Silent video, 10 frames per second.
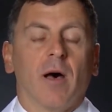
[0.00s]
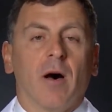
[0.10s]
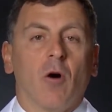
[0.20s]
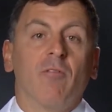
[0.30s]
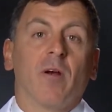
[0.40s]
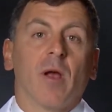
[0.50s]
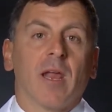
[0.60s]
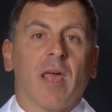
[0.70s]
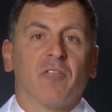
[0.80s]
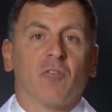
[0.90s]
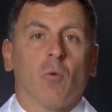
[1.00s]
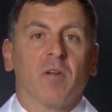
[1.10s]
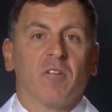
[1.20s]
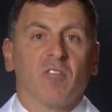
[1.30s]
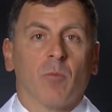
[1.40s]
uh, ovarian cancer
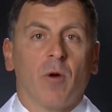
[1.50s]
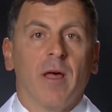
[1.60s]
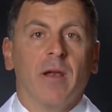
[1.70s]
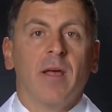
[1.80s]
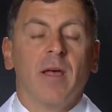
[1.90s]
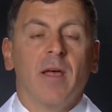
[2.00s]
once it's spread,